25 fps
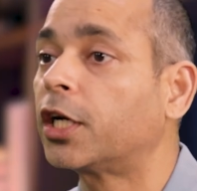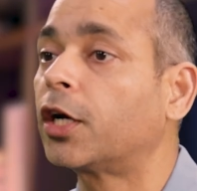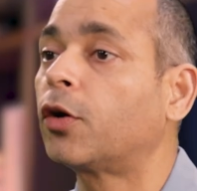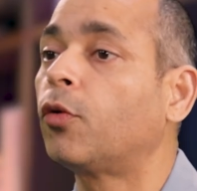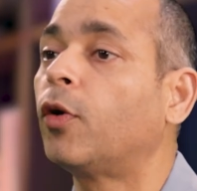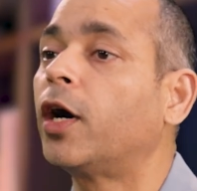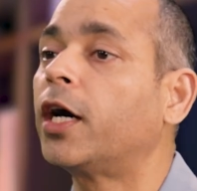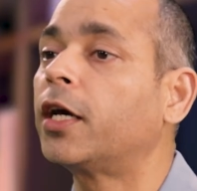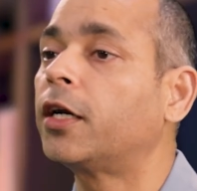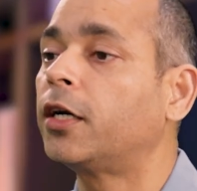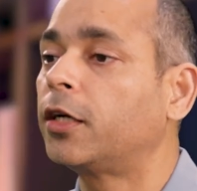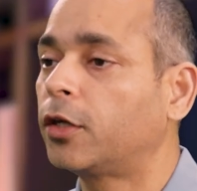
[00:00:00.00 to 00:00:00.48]

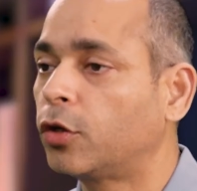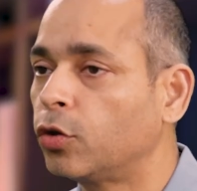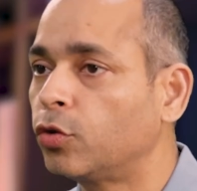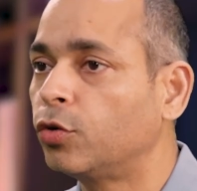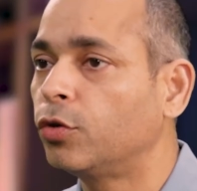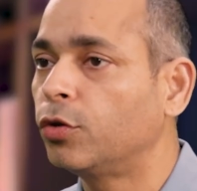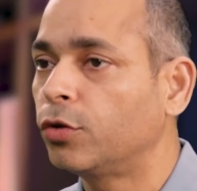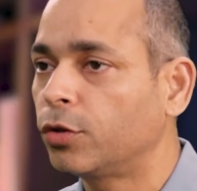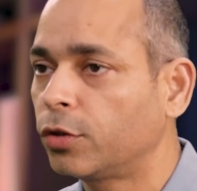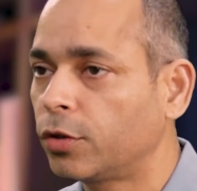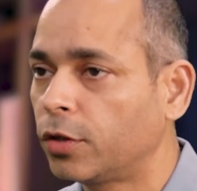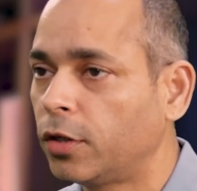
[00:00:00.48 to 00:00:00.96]
require a
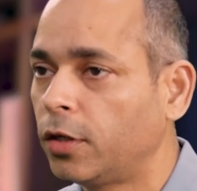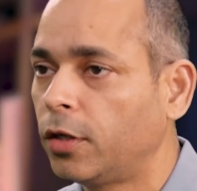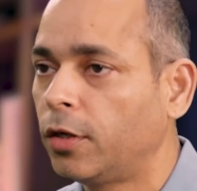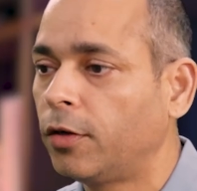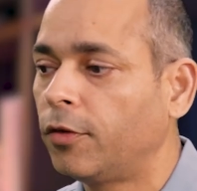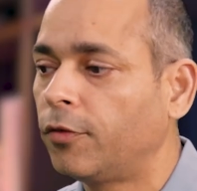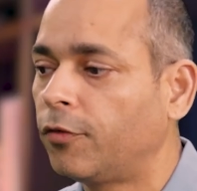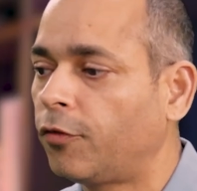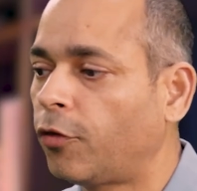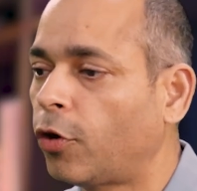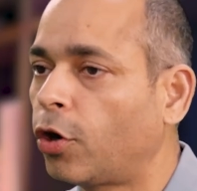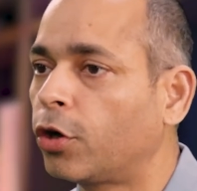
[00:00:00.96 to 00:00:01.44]
tool
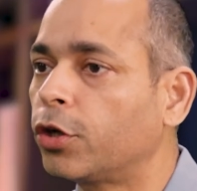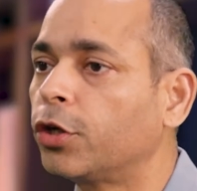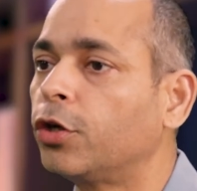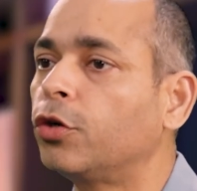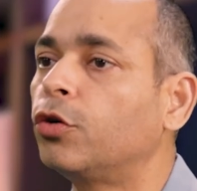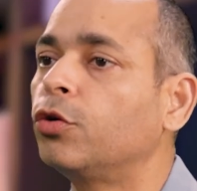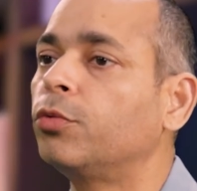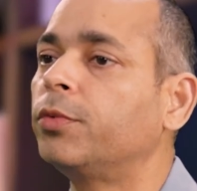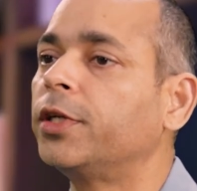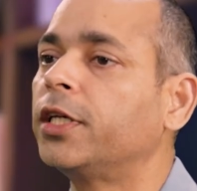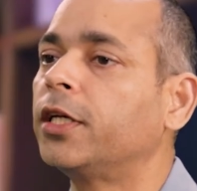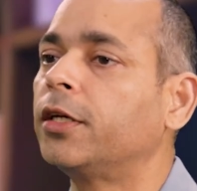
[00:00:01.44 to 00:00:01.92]
for you
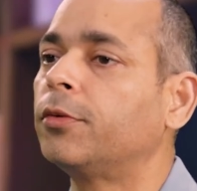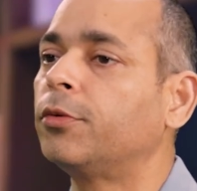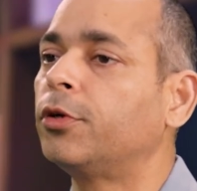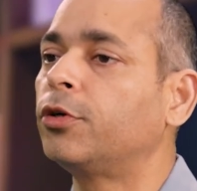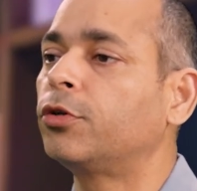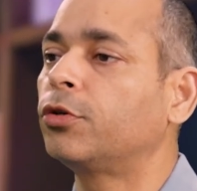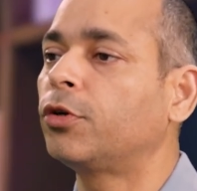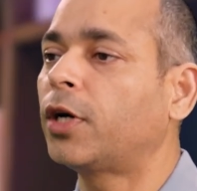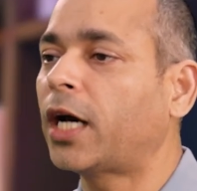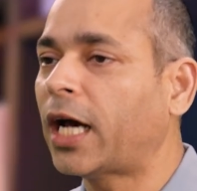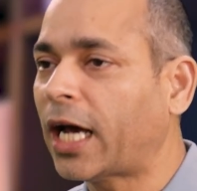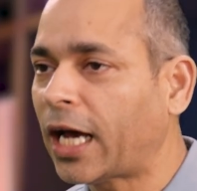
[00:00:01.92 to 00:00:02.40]
to be able
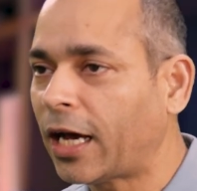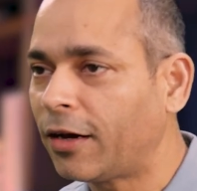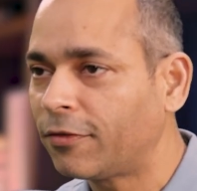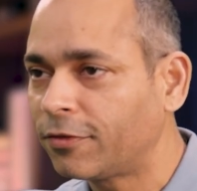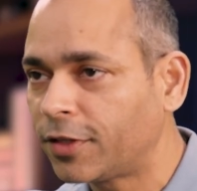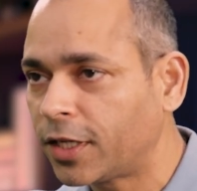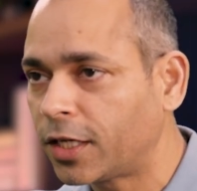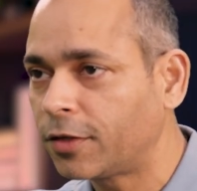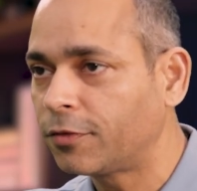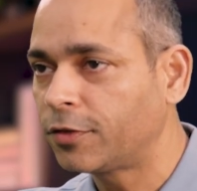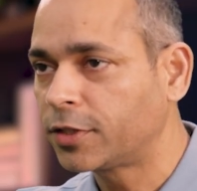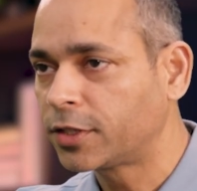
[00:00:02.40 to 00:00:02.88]
to have
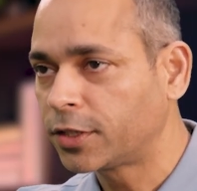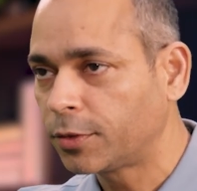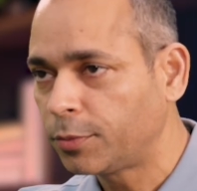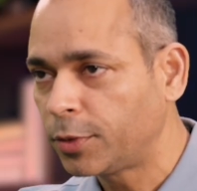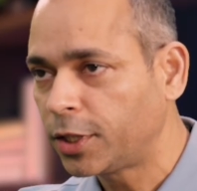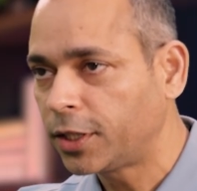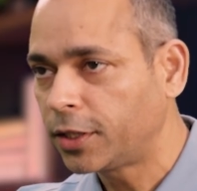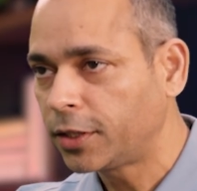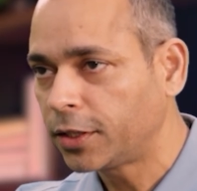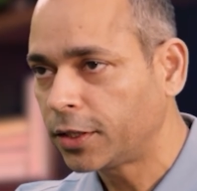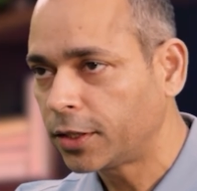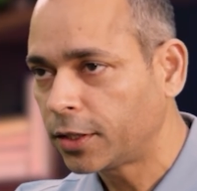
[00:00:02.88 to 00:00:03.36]
that
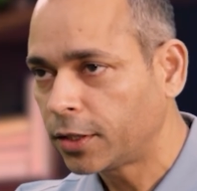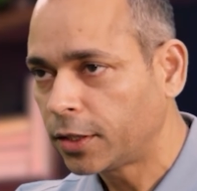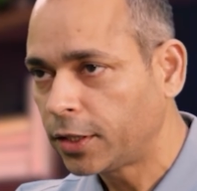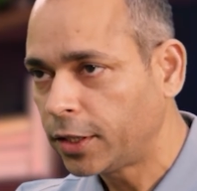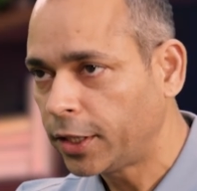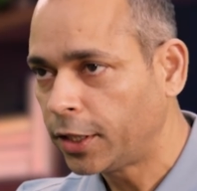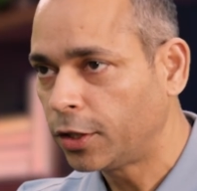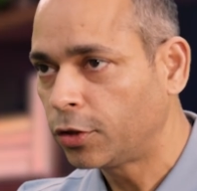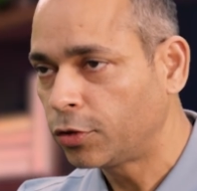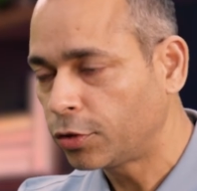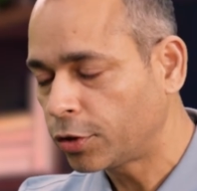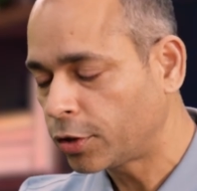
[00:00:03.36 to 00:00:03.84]
visibility
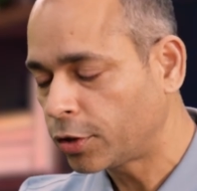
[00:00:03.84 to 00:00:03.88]
into